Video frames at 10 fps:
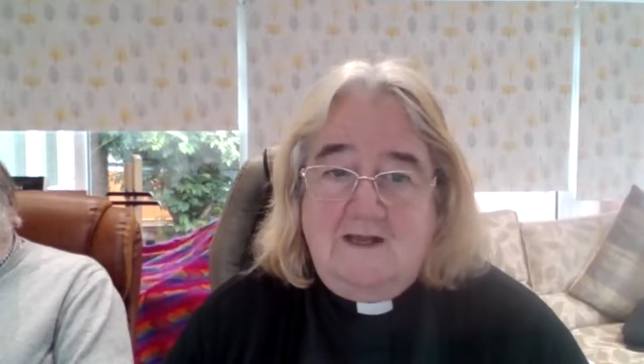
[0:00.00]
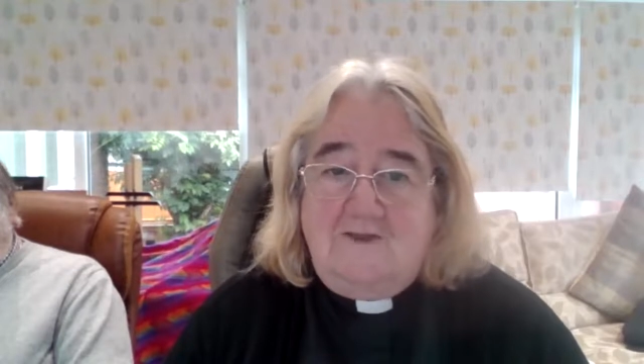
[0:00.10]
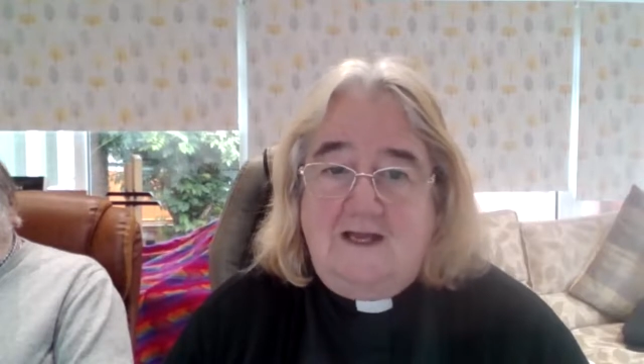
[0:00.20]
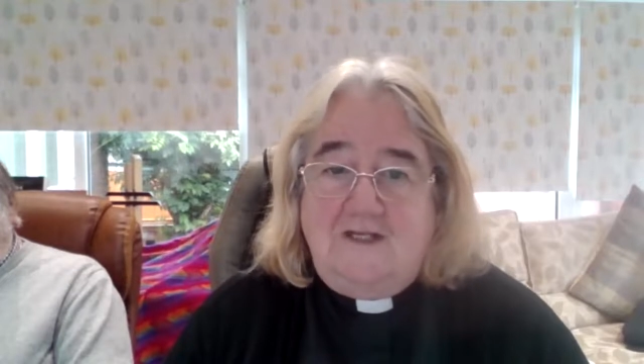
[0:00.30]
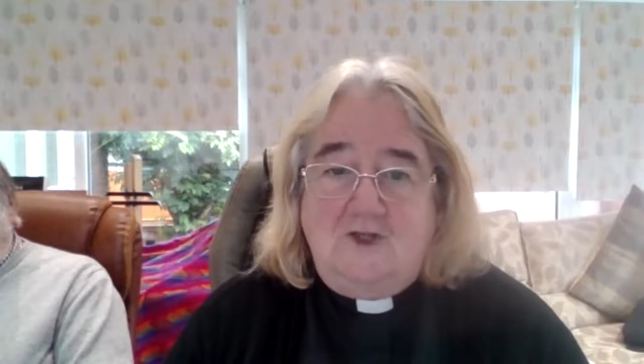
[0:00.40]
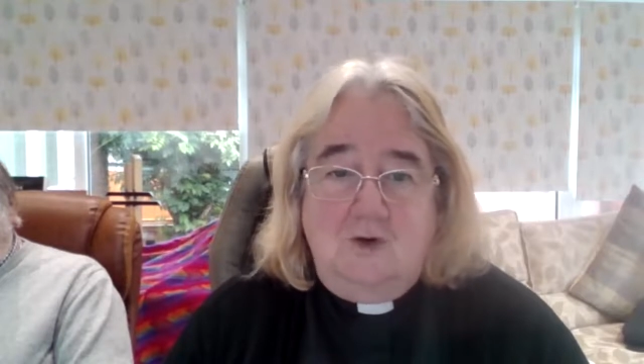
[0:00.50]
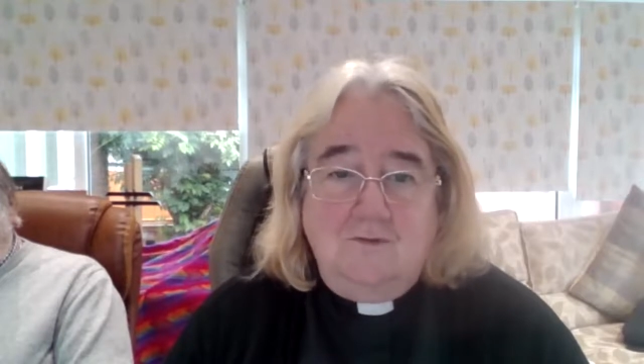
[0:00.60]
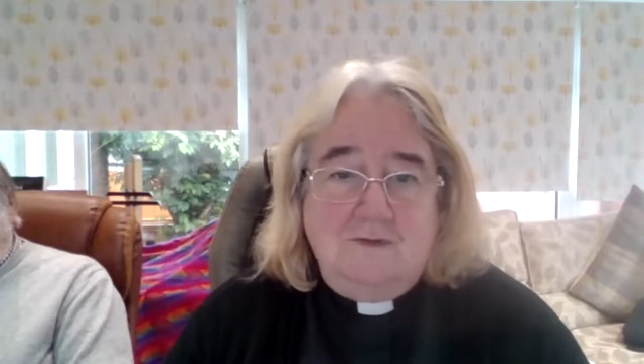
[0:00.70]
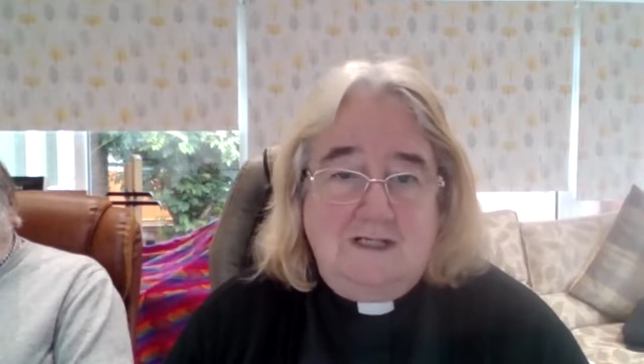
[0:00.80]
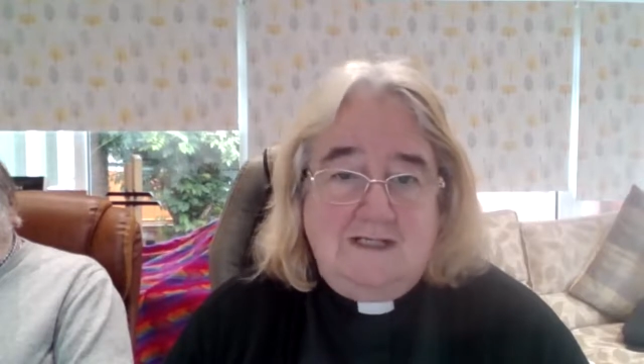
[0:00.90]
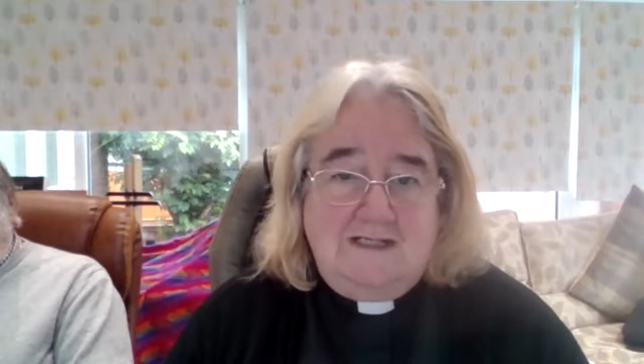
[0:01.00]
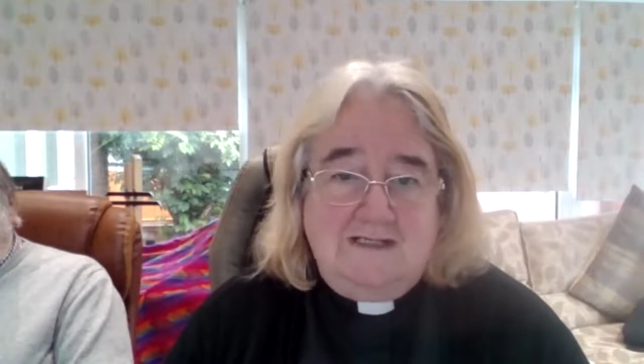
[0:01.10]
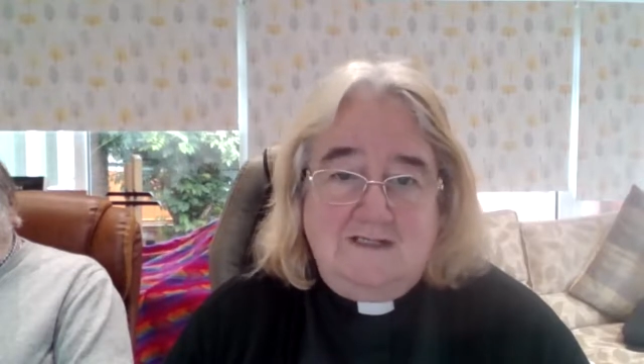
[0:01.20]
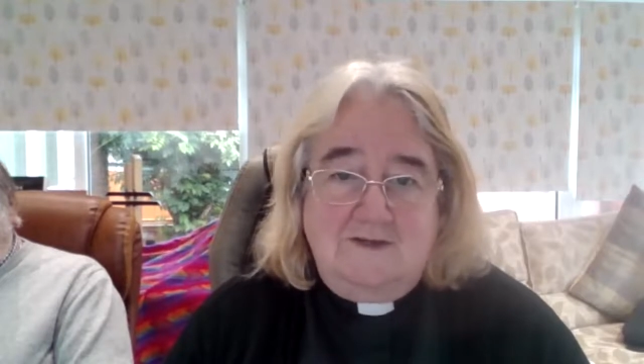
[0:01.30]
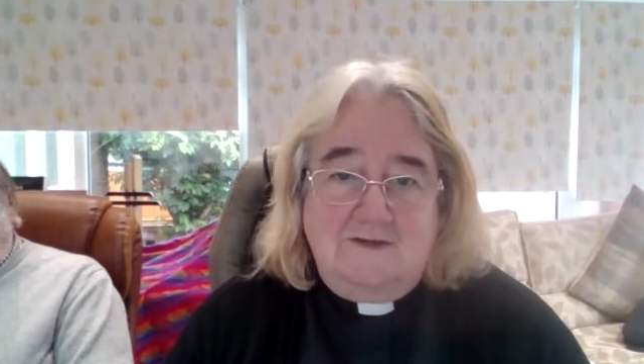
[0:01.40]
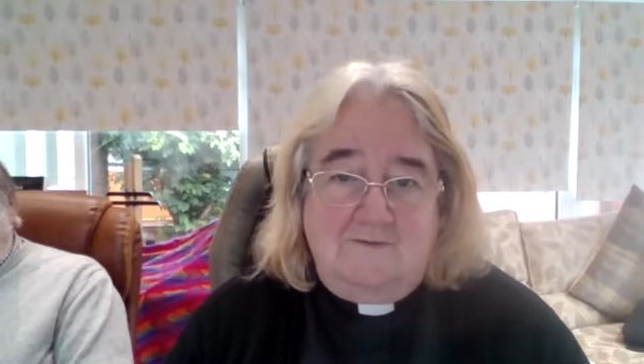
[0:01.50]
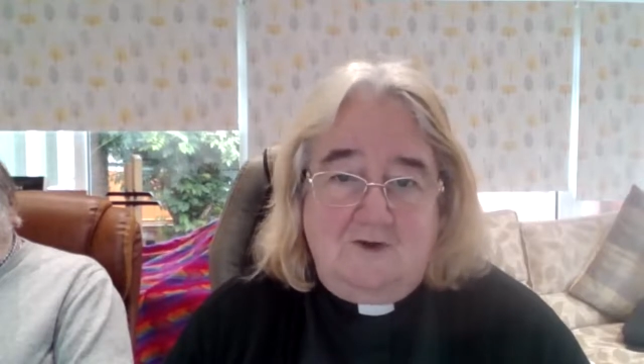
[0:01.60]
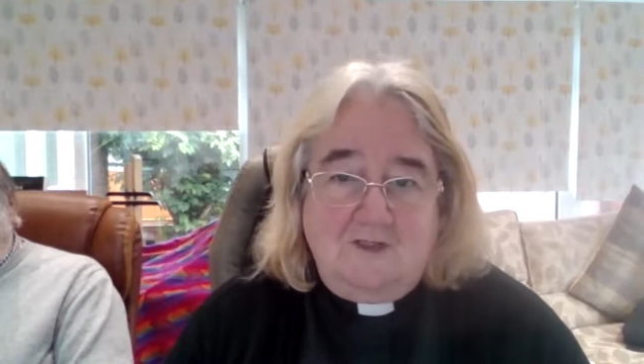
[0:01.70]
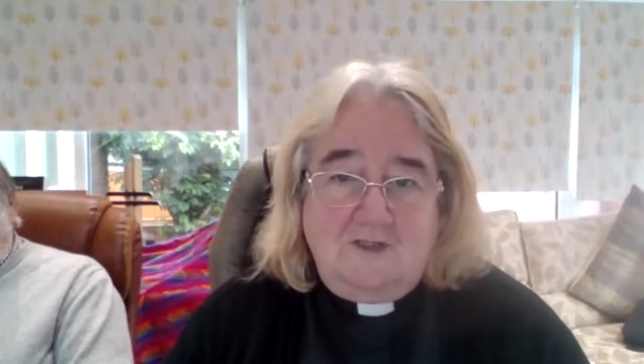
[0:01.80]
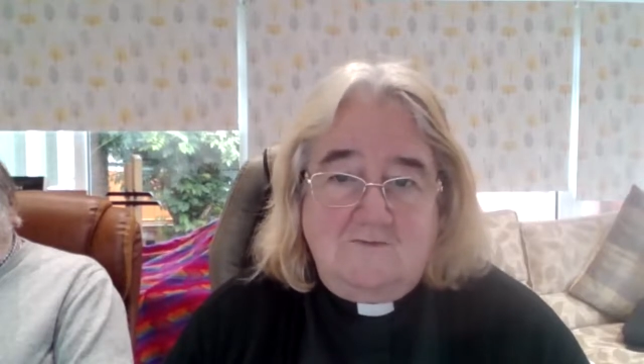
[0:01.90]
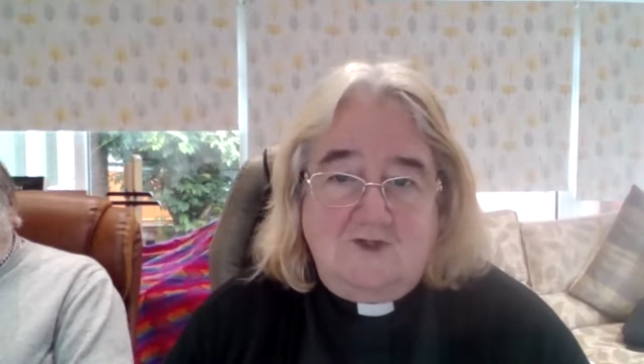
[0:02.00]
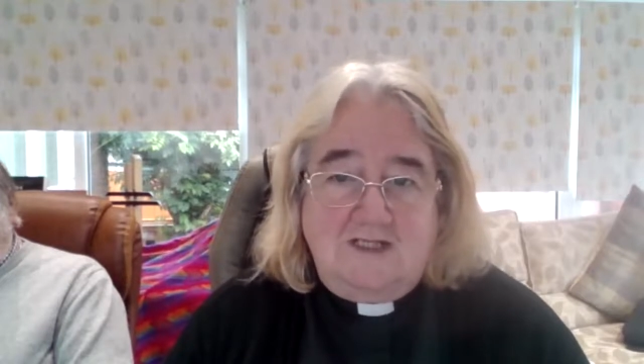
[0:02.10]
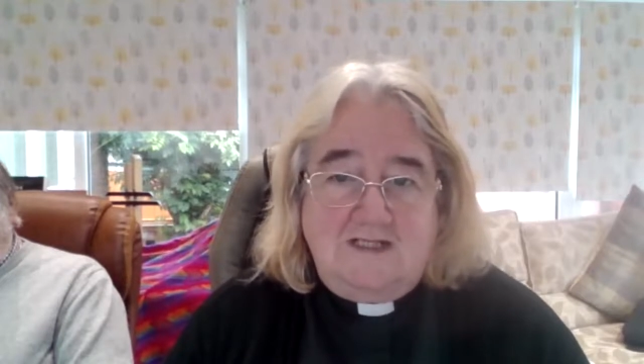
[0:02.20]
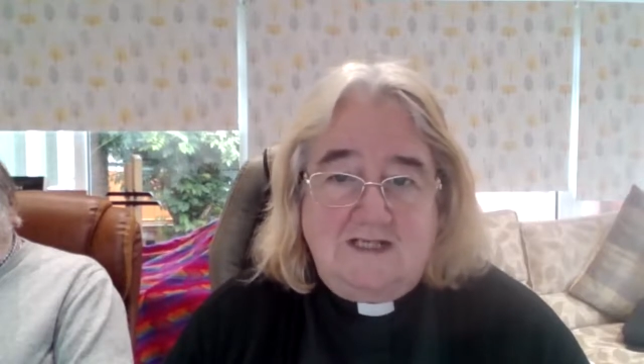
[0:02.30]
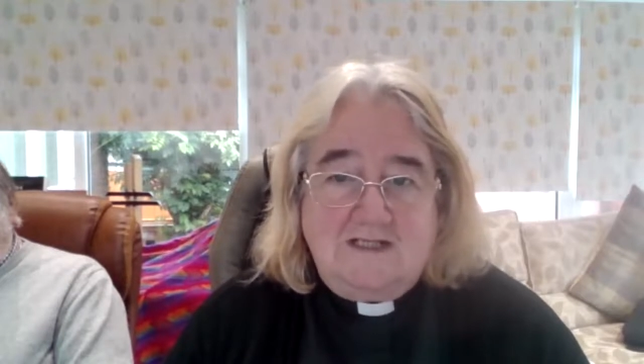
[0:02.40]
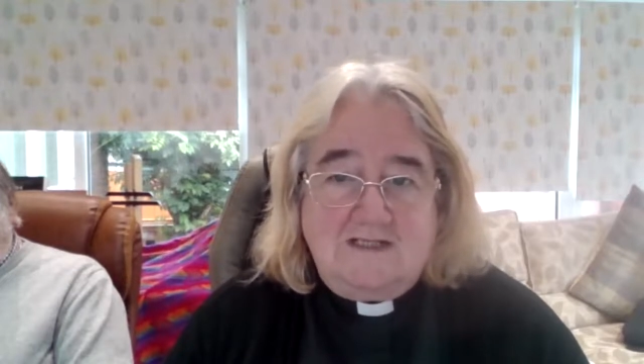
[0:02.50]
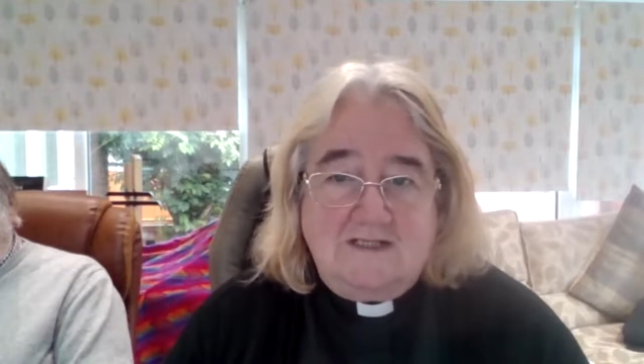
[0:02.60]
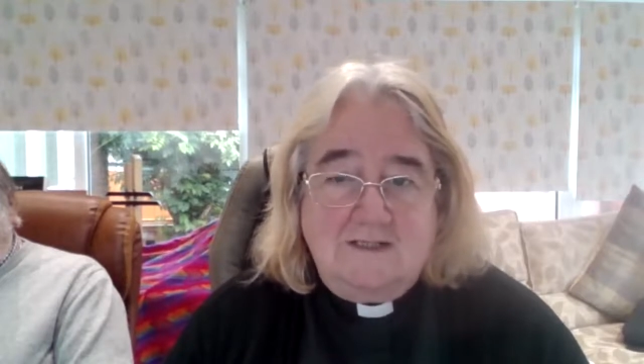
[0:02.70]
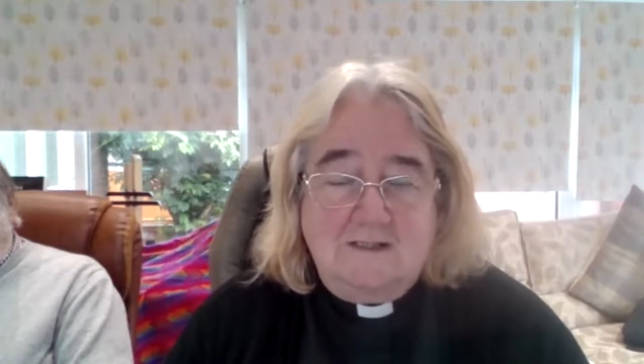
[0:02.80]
They don't listen to the voice of Jesus